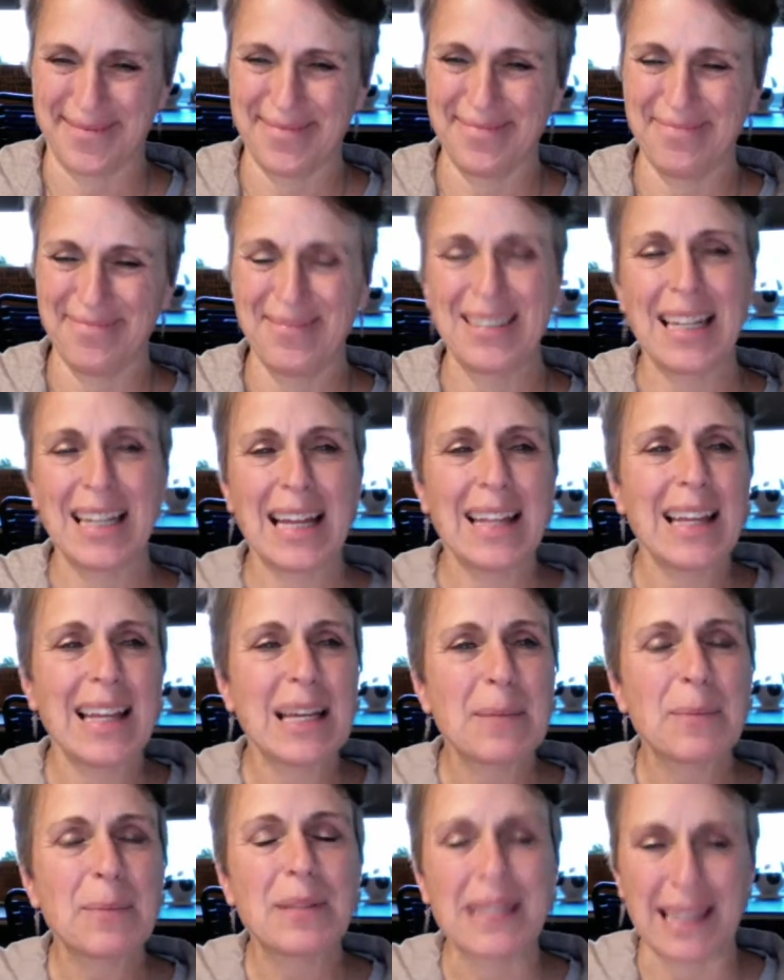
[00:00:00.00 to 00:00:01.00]
But I
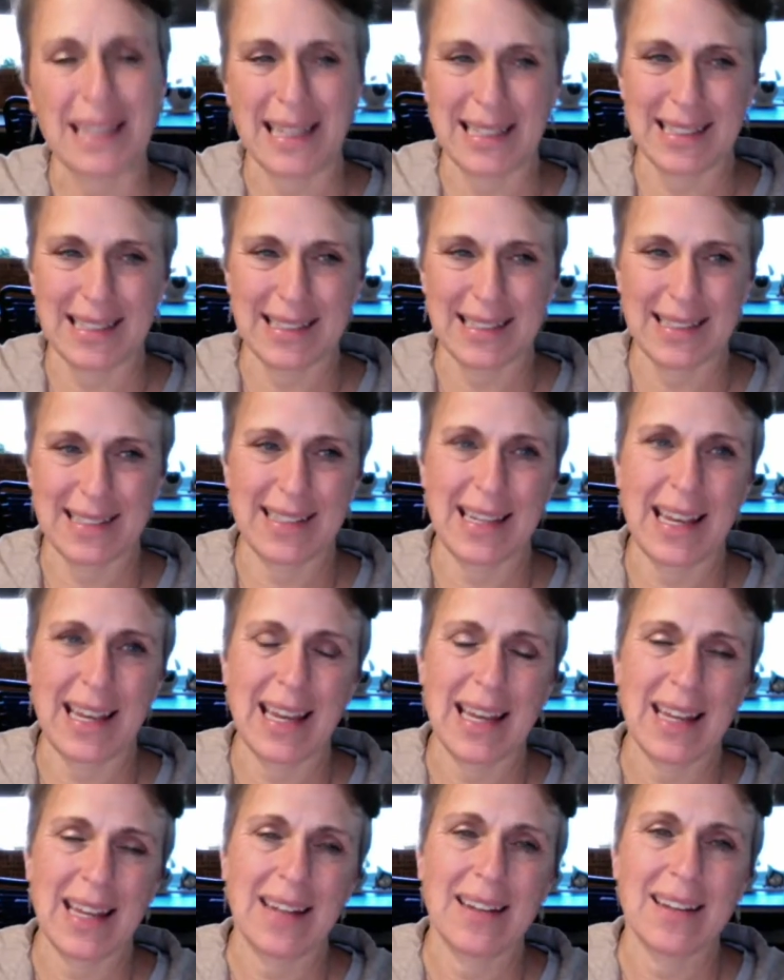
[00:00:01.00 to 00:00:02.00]
like plants,
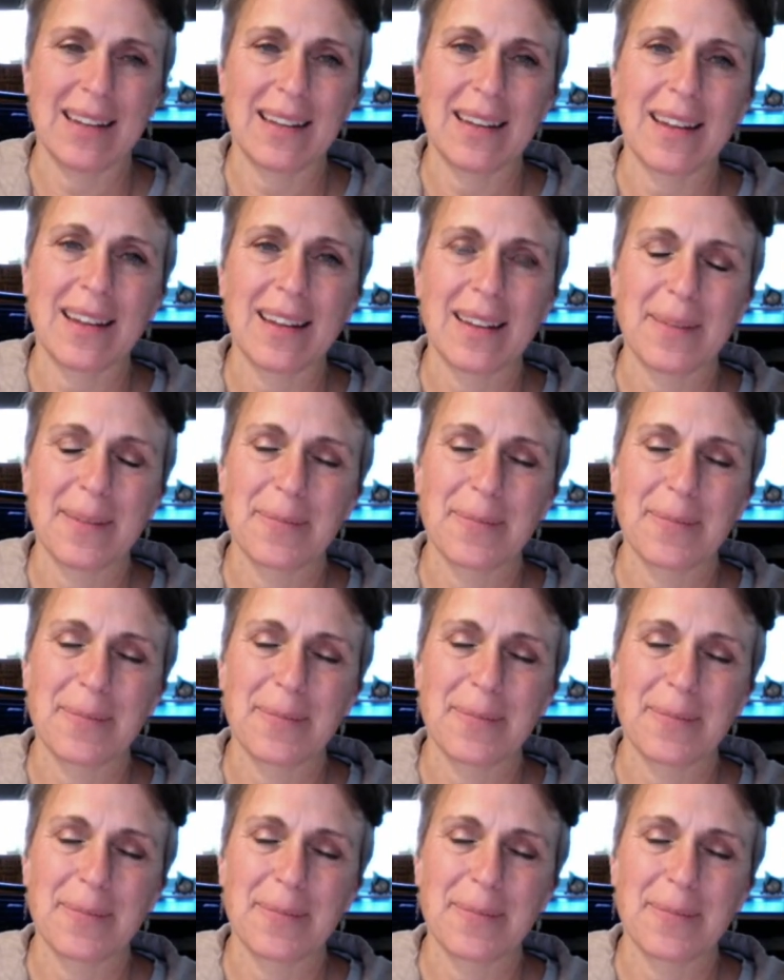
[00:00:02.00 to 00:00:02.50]
and